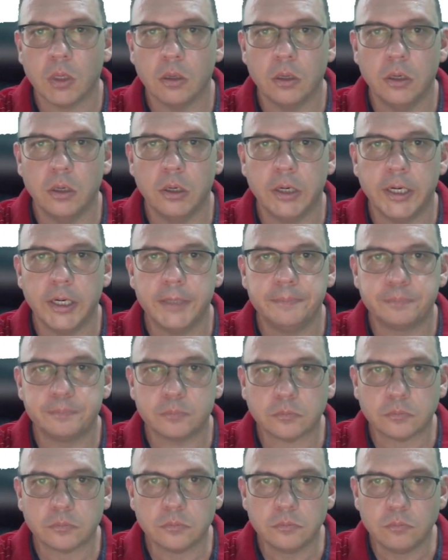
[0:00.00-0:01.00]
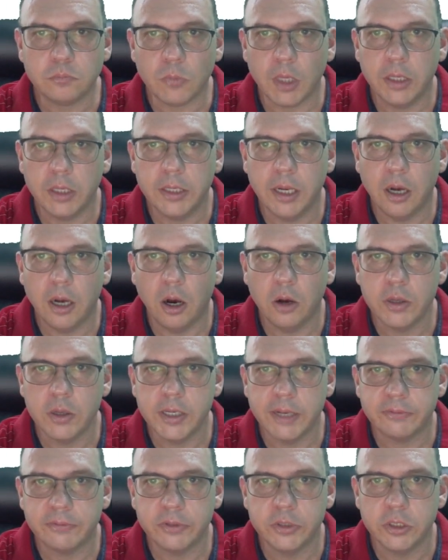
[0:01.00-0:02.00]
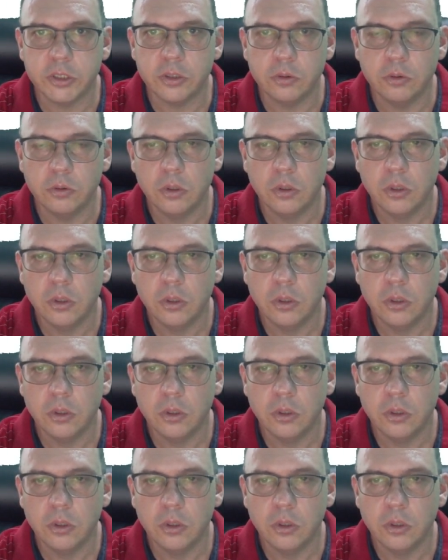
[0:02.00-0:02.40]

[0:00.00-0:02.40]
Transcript: All right, now all you have to do,